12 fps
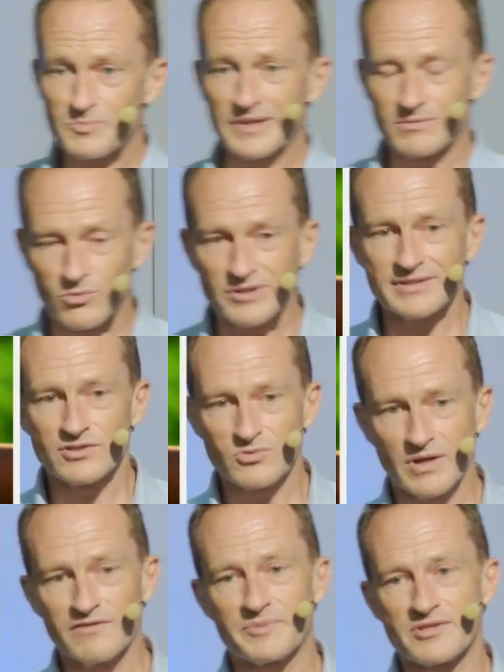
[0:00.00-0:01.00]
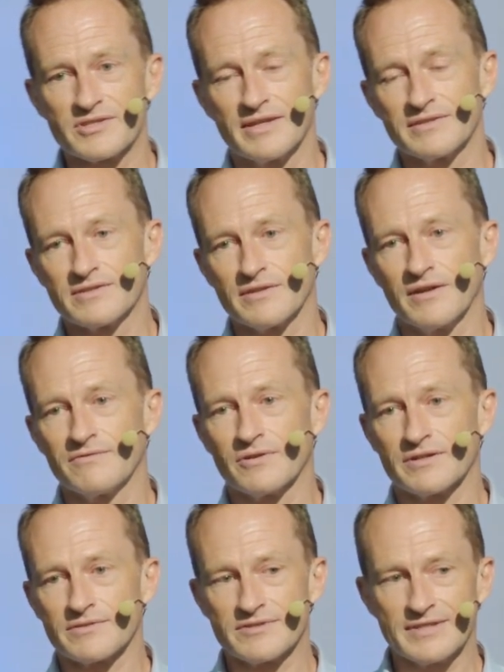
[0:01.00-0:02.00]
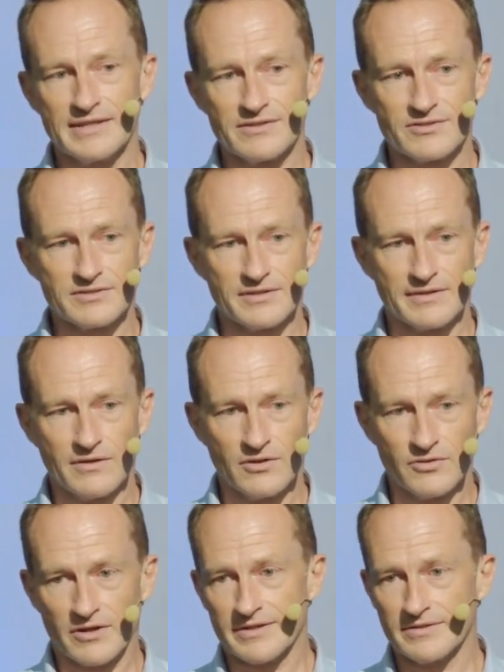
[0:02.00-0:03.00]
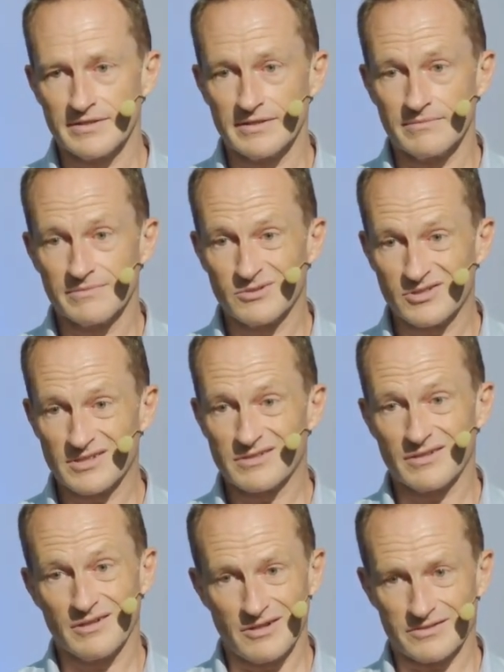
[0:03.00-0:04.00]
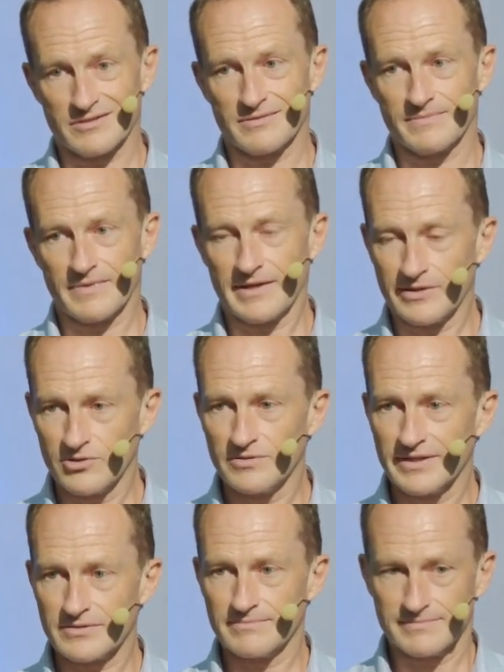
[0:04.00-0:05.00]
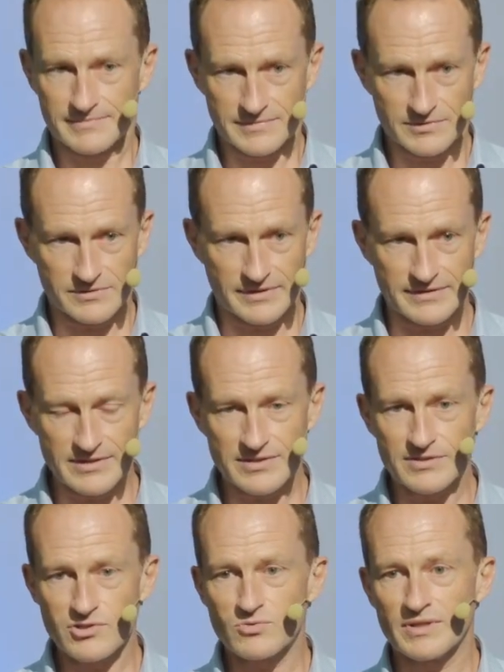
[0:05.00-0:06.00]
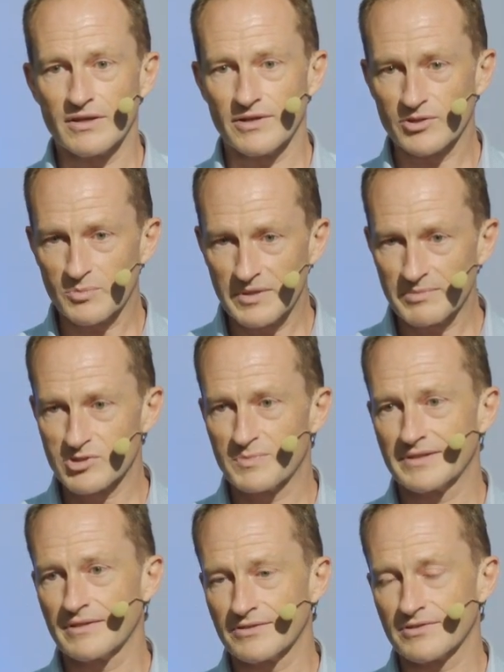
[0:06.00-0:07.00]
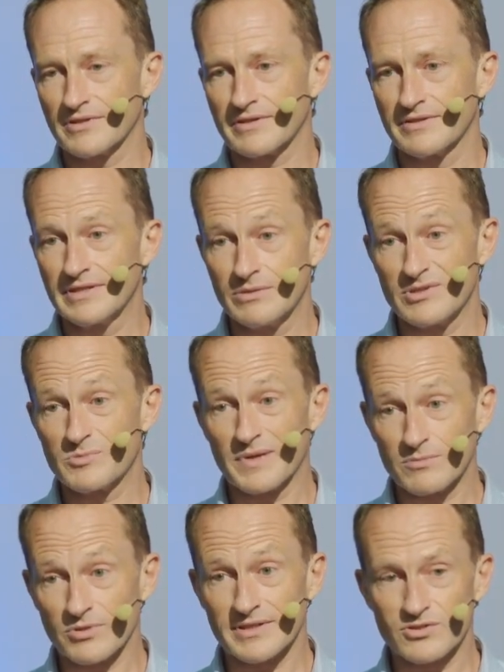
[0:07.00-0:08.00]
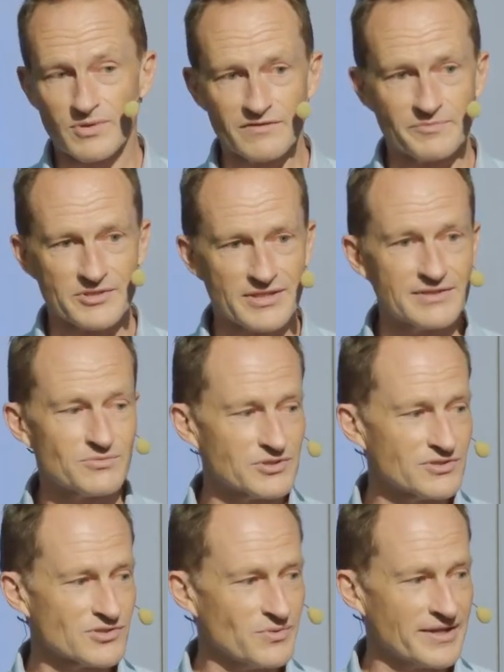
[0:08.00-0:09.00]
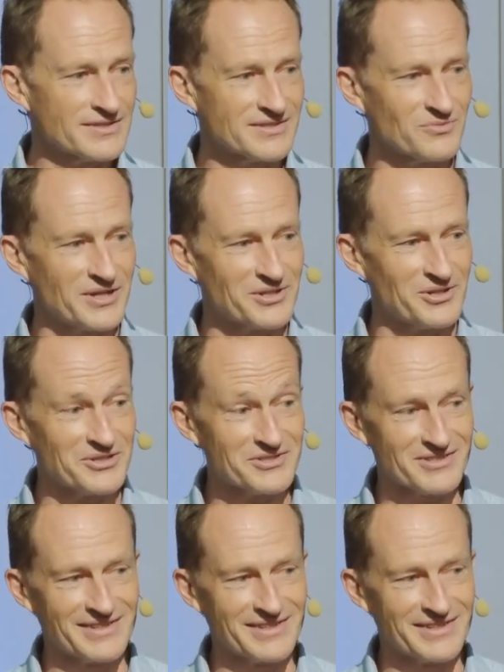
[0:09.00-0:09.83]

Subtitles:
more than 12% of our sales on R&D, which is a lot. I know that in this industry, a lot of people spend a lot on R&D. We spend more than 12%, which is quite a lot.